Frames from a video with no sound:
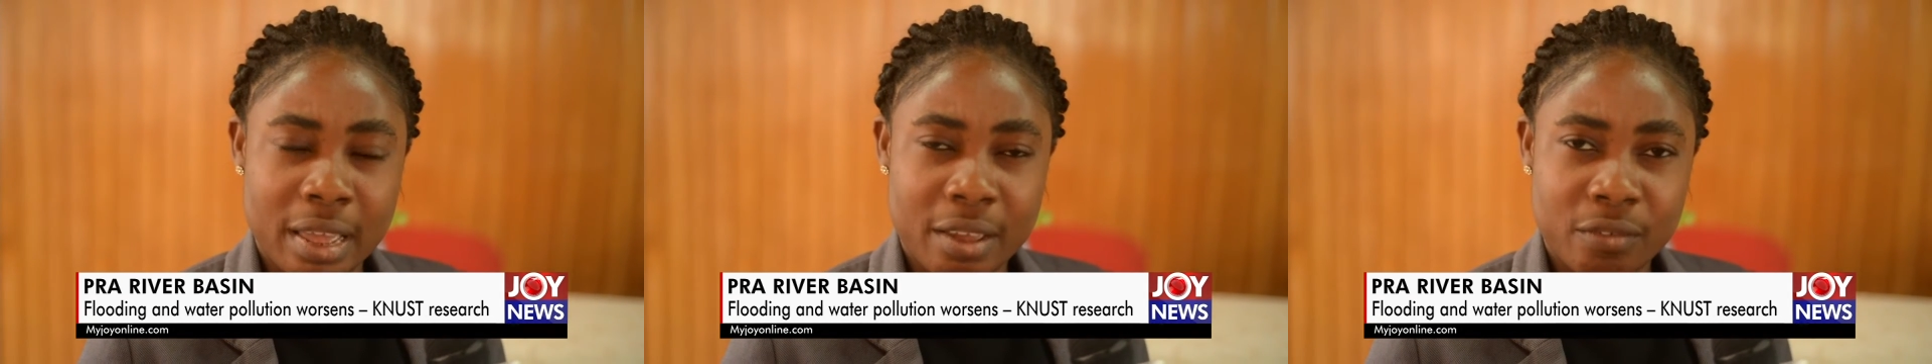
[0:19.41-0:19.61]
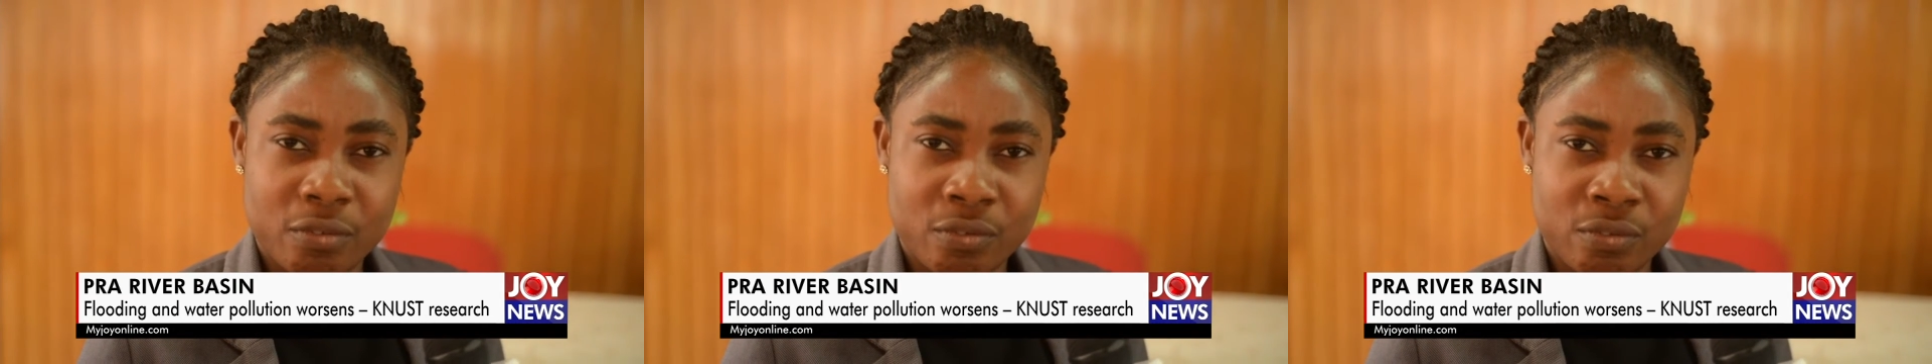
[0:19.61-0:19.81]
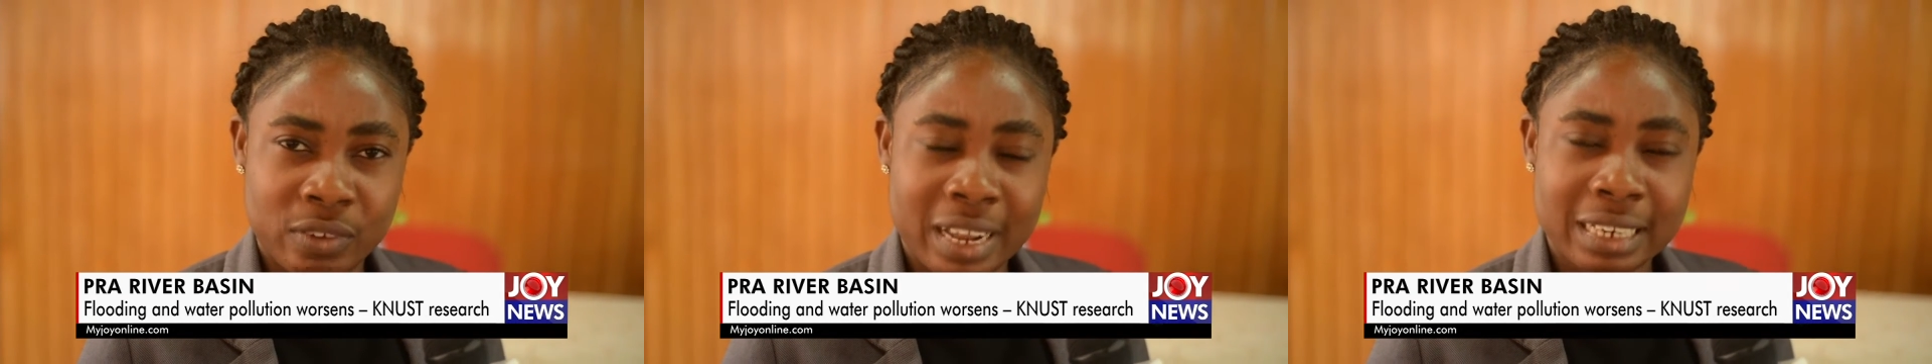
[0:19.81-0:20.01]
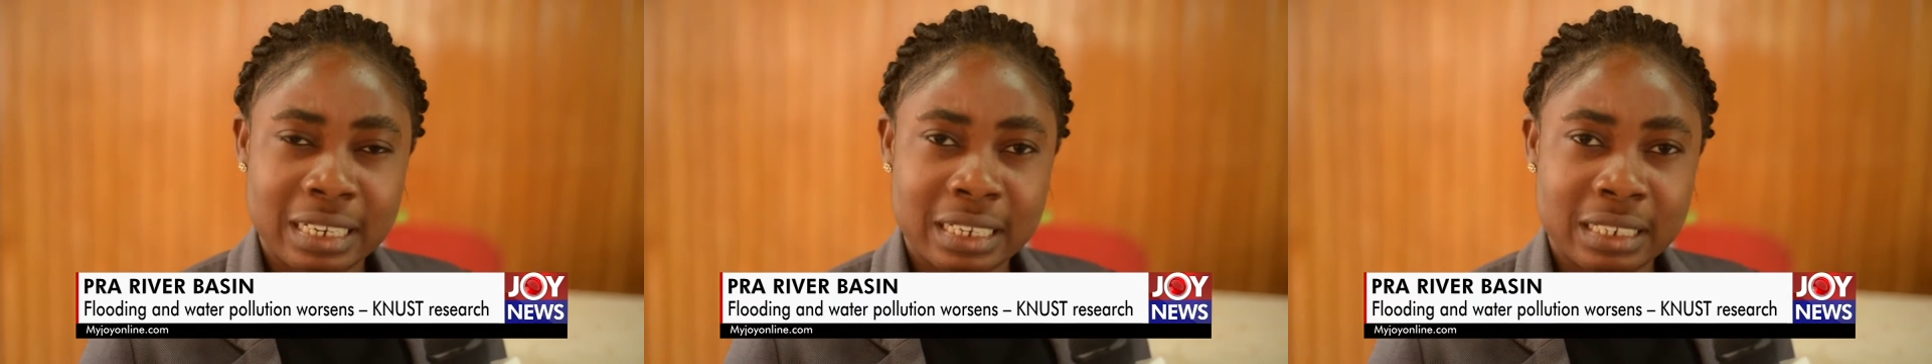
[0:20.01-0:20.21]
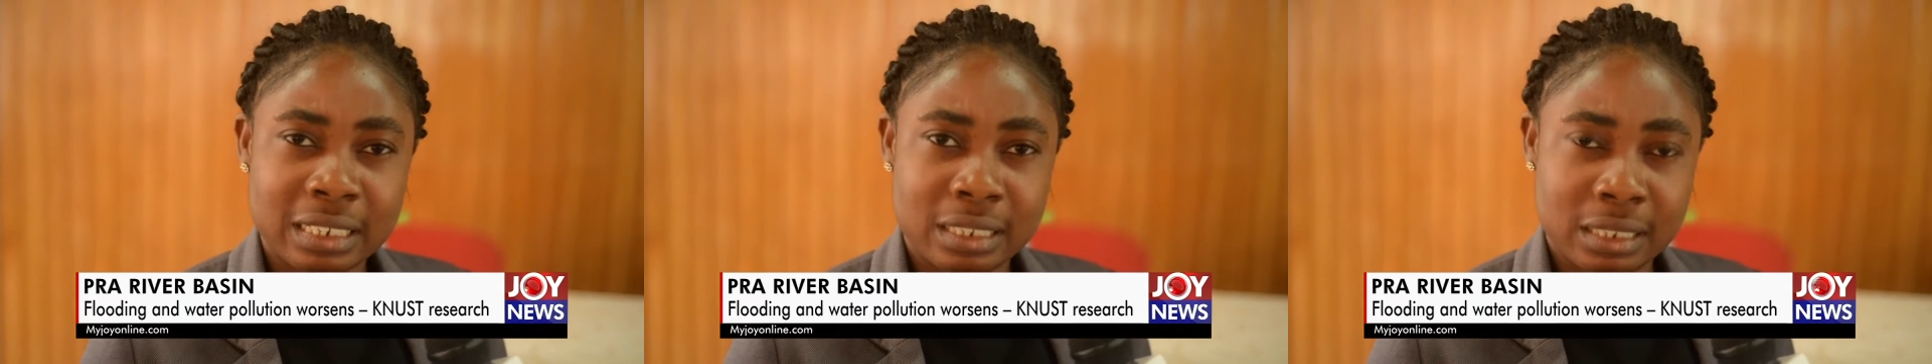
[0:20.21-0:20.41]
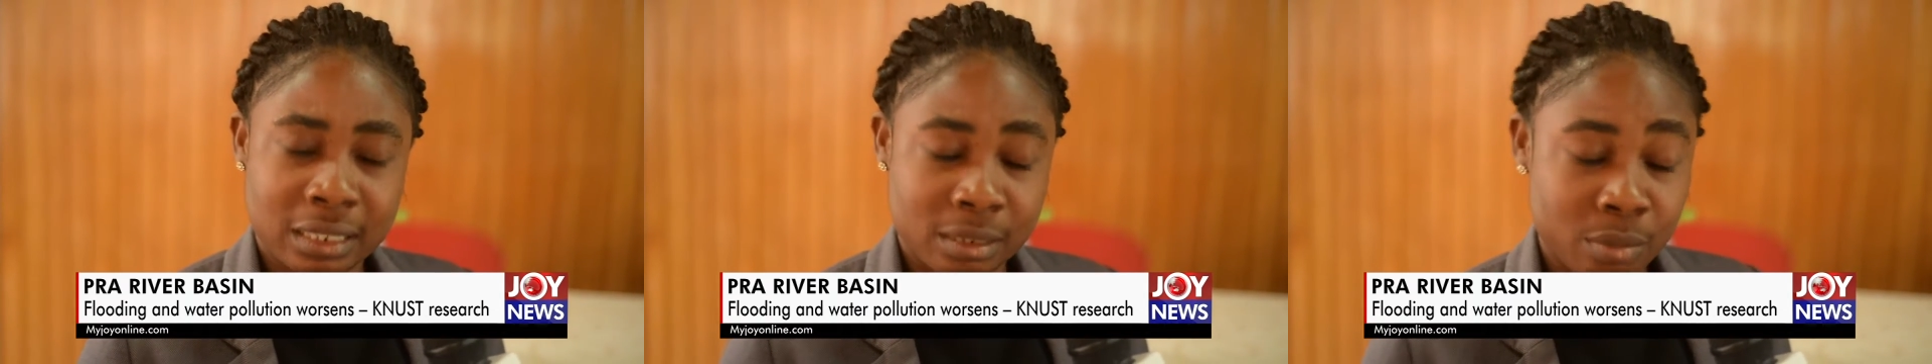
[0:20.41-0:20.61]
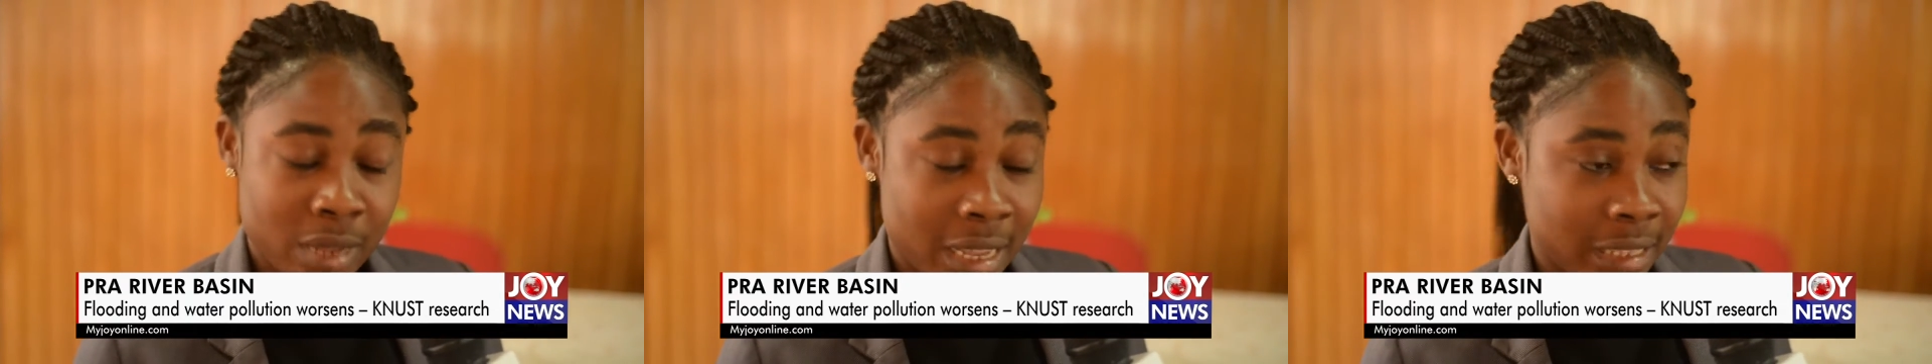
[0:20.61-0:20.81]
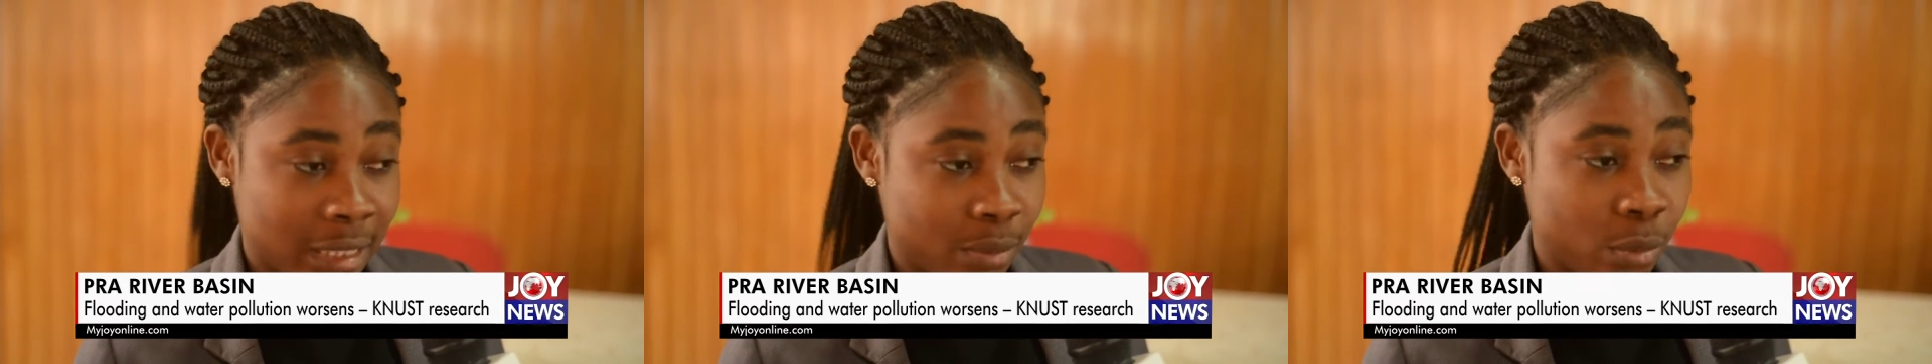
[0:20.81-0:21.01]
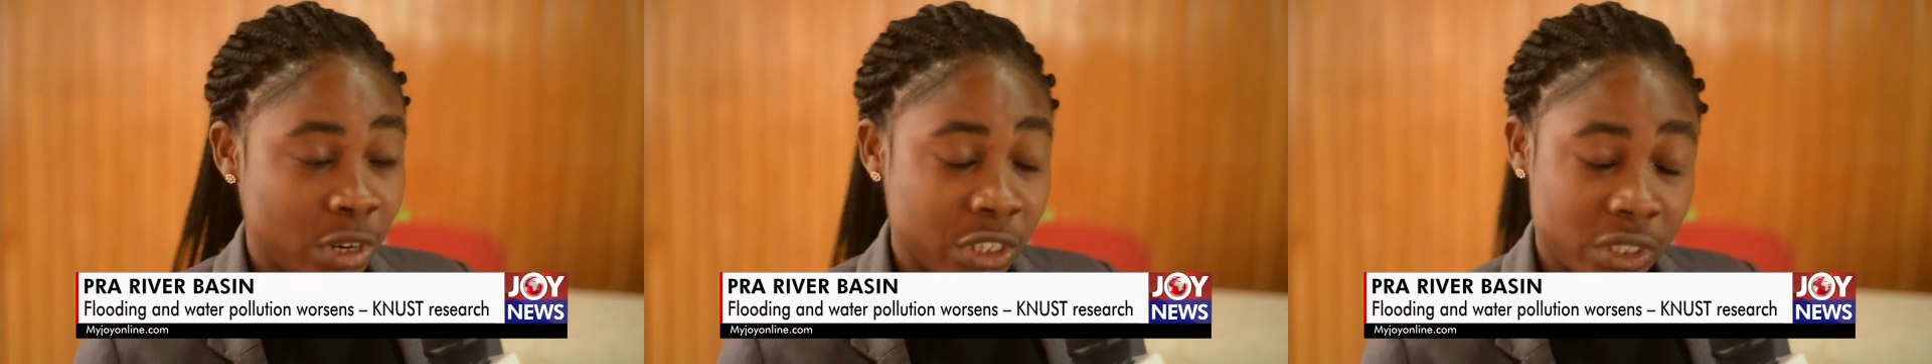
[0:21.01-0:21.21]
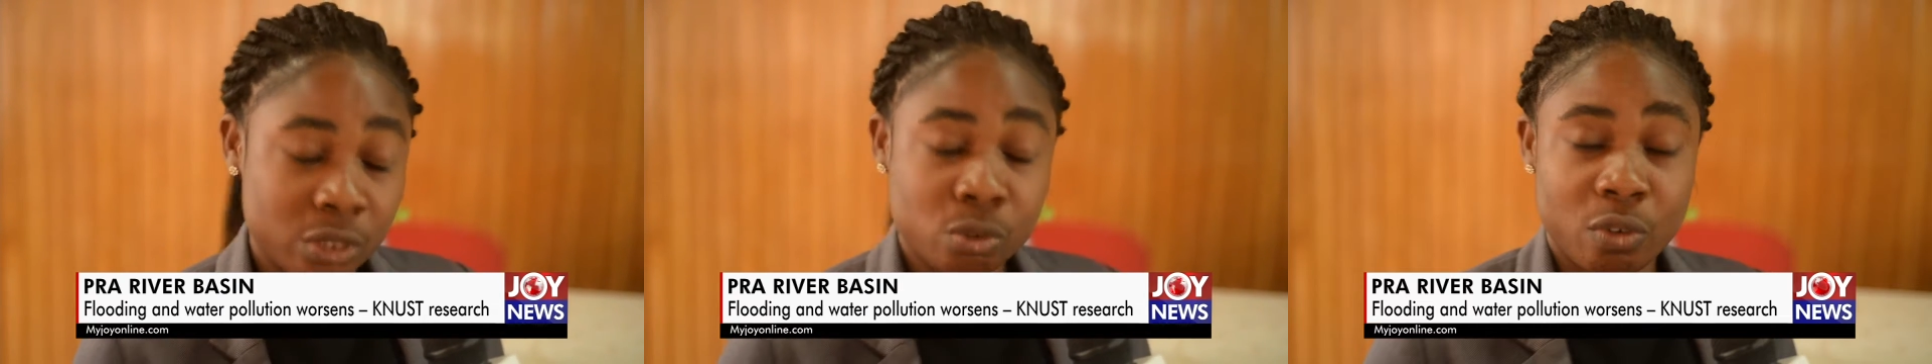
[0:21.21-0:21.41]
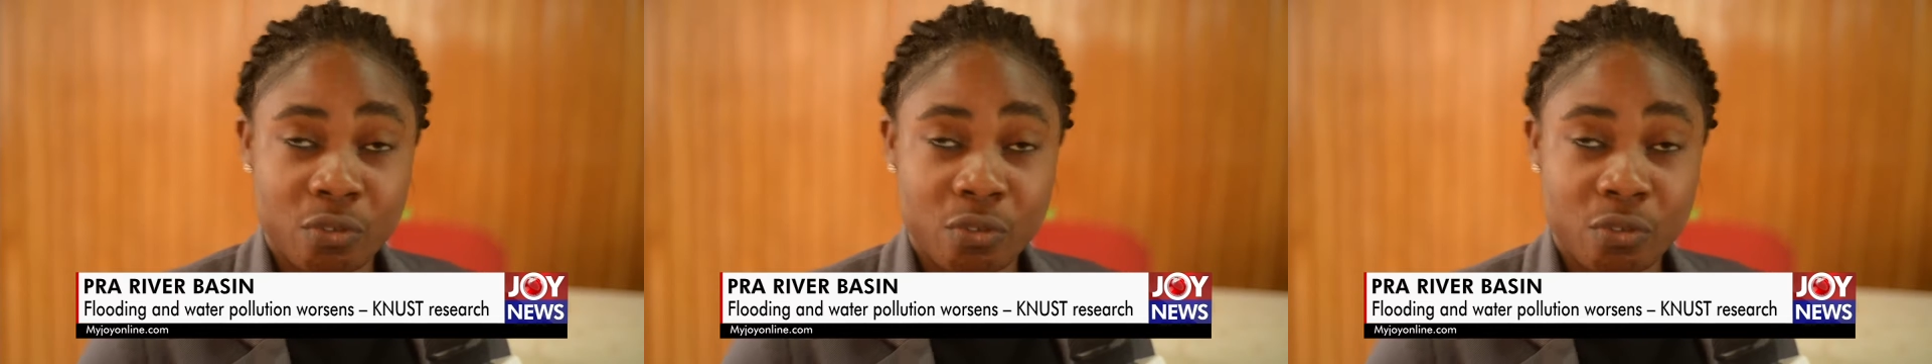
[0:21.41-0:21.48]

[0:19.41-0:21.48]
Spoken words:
flooding simulations